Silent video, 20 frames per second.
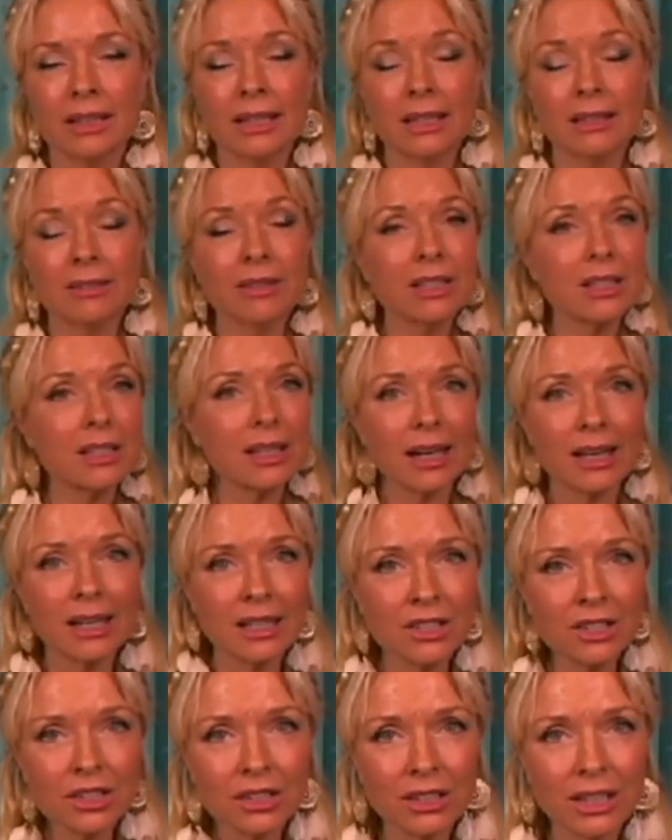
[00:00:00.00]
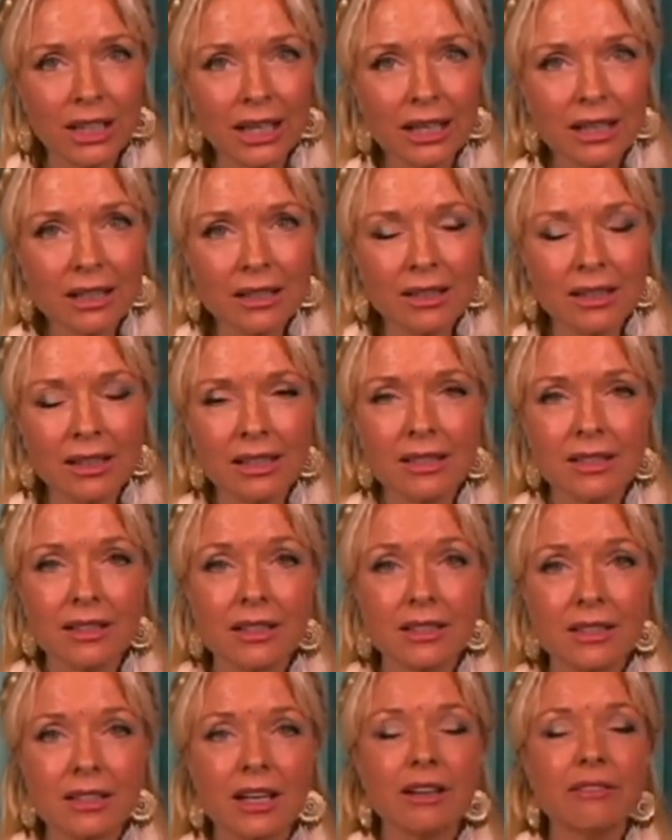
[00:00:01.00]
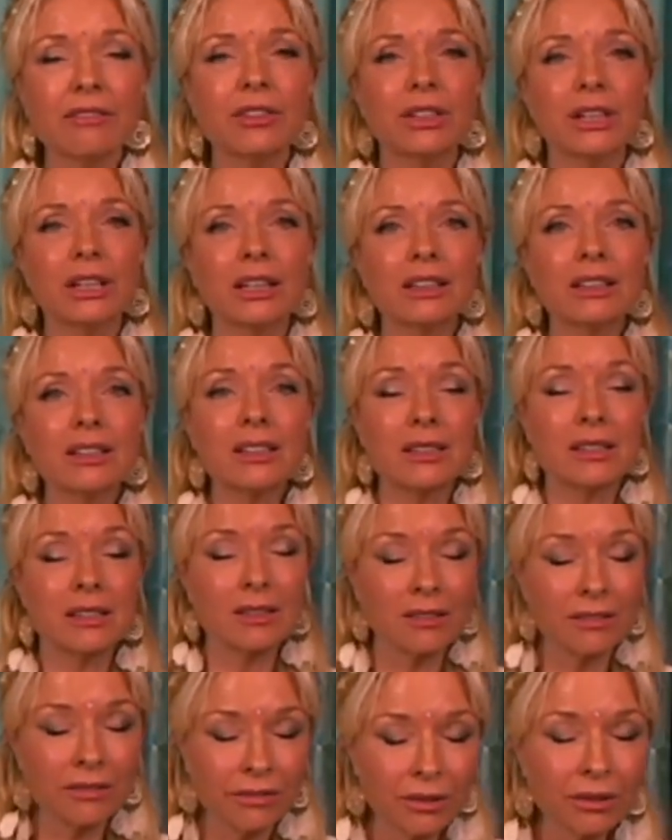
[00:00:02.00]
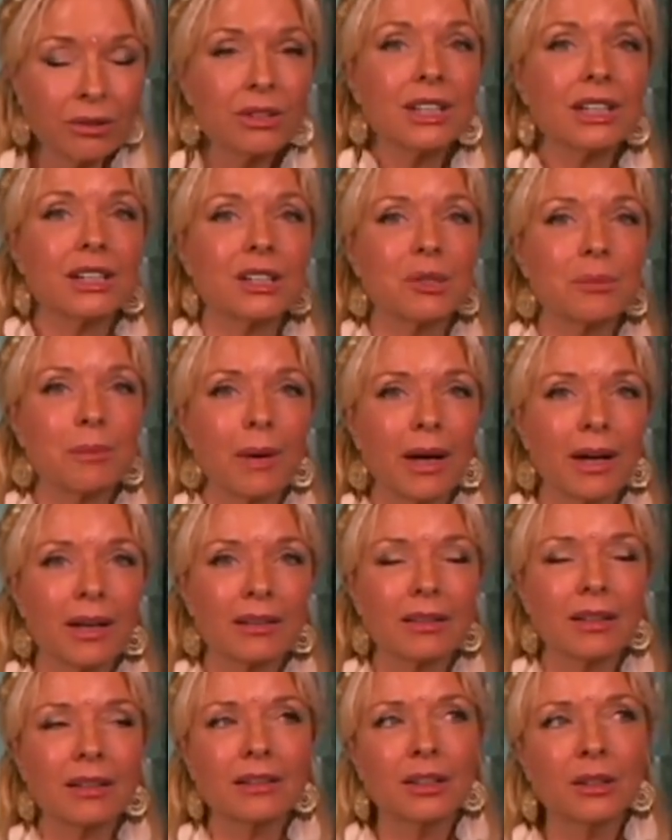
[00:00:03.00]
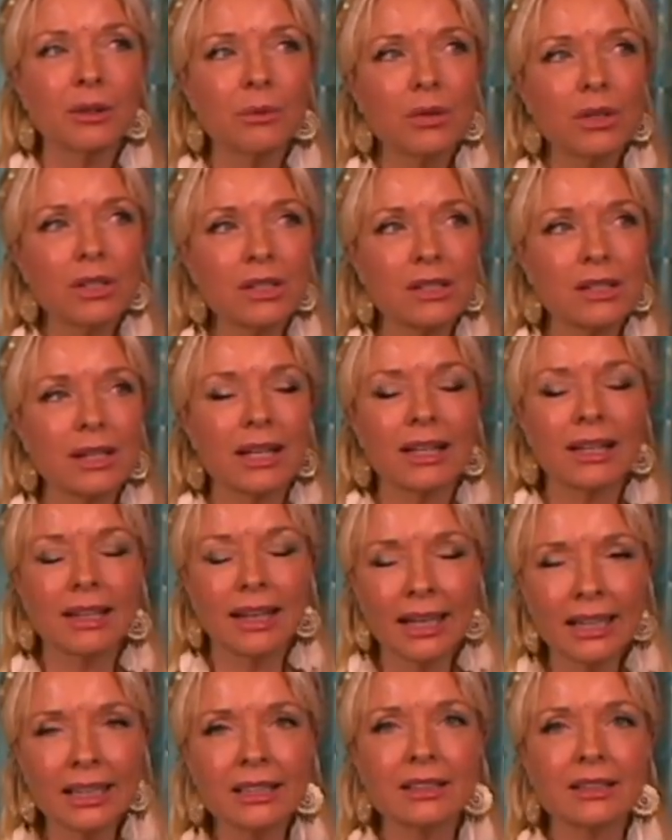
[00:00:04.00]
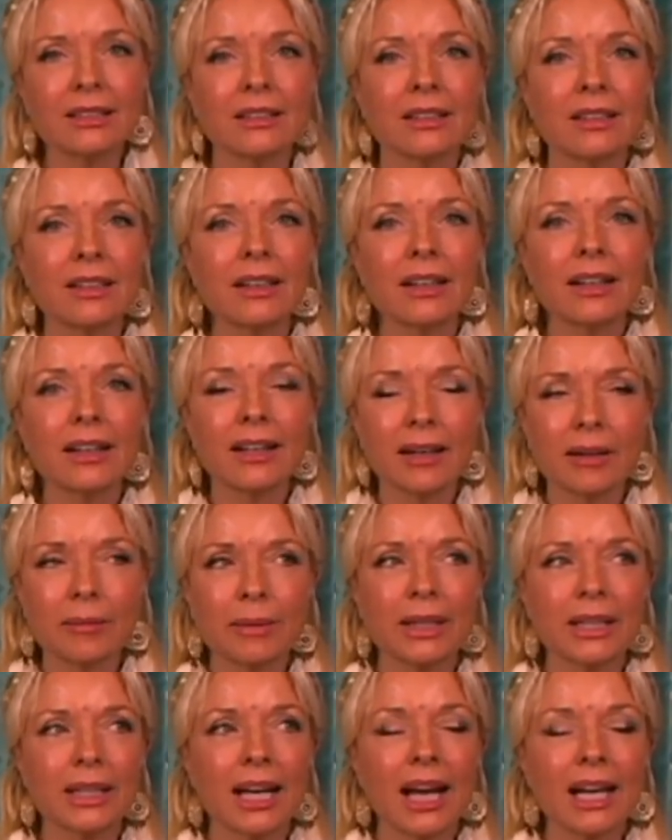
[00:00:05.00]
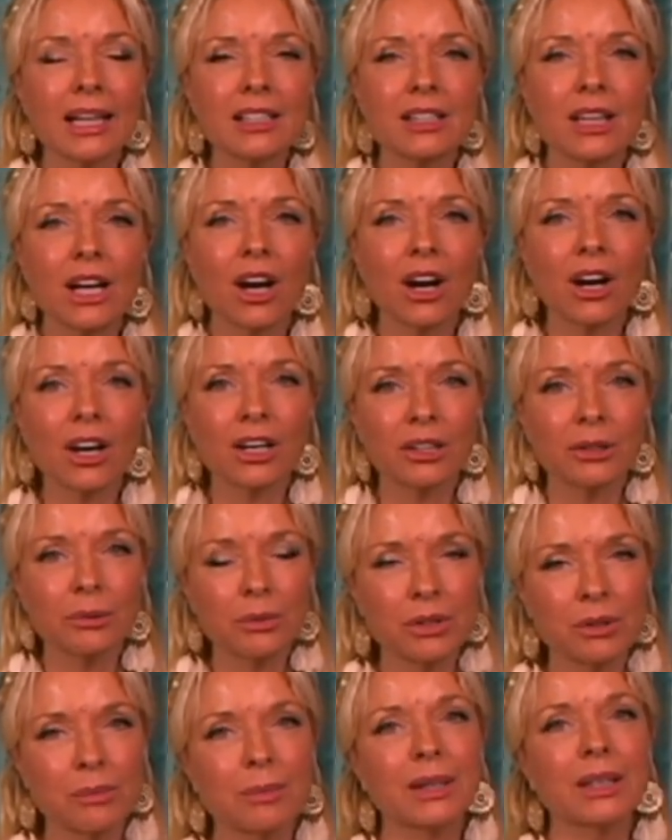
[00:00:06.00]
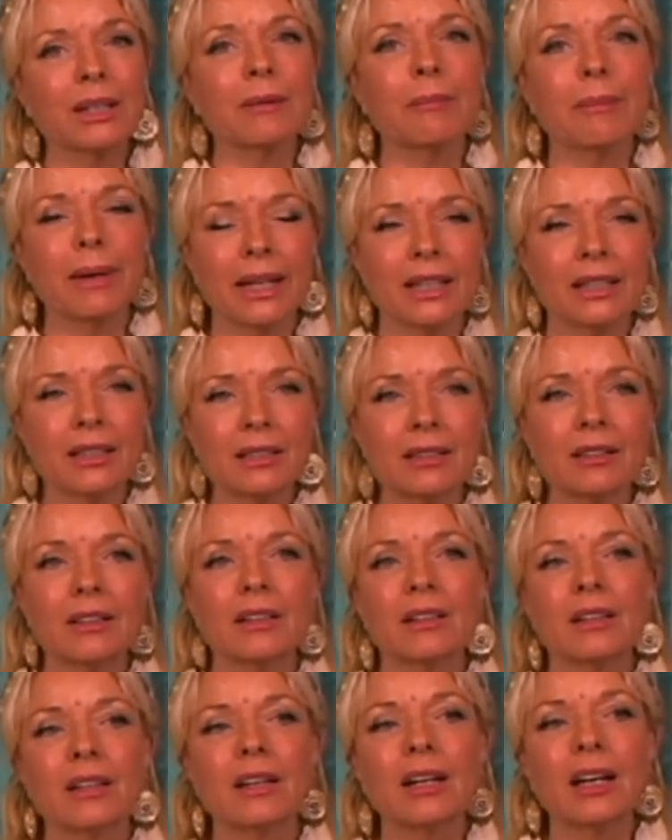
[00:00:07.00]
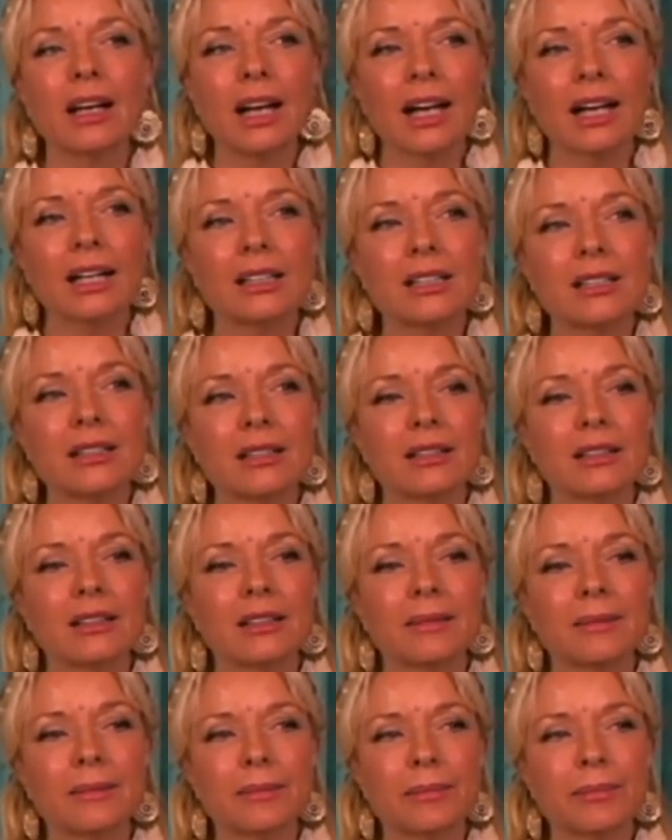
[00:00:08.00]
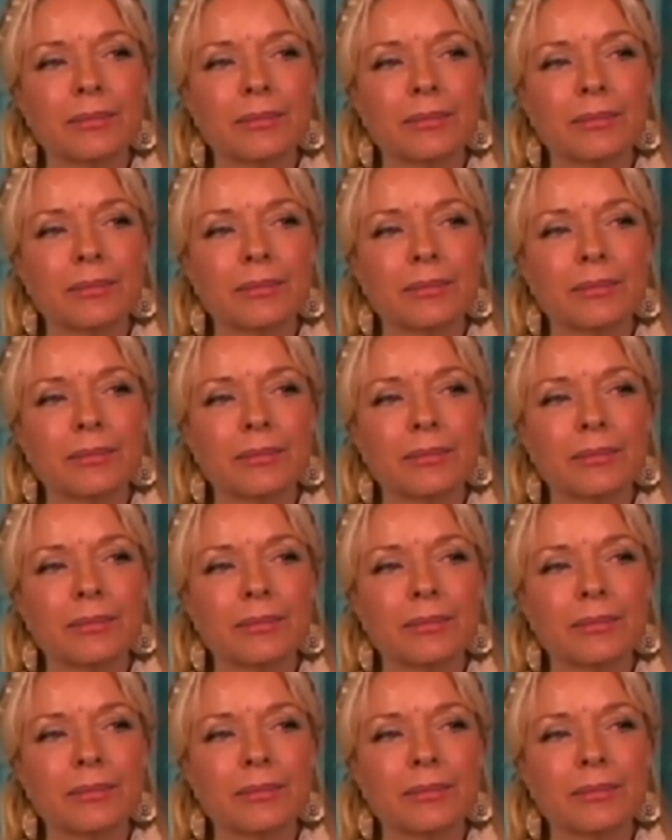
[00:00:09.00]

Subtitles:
Even science today is discovering, since a few years back, that there was a light coming as the heart was being made, as the